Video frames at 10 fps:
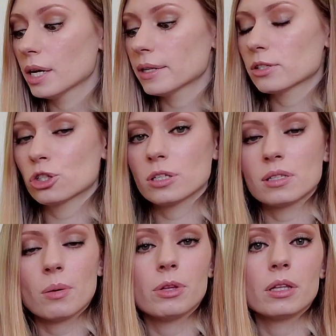This is just
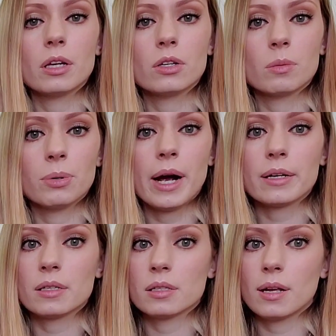something that you can
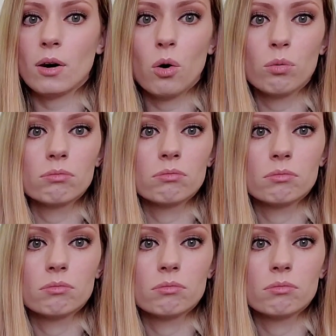practice at home